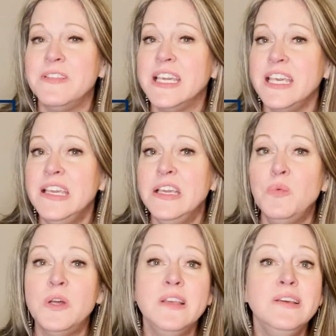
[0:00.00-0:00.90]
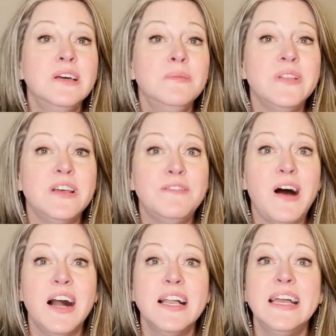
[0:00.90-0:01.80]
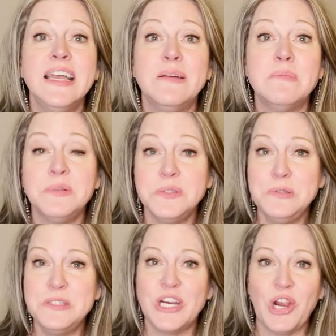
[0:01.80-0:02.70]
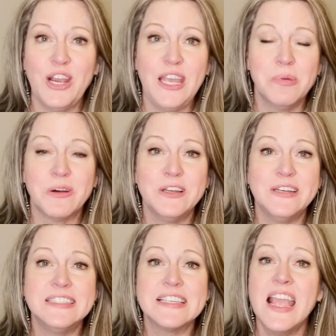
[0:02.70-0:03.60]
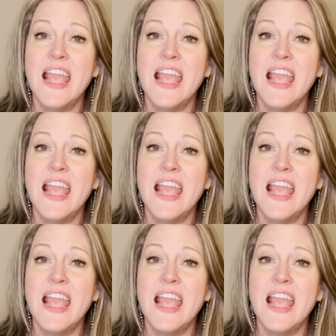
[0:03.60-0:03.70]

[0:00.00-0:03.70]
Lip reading: the King William, Lavaca, and Blue Star neighborhoods,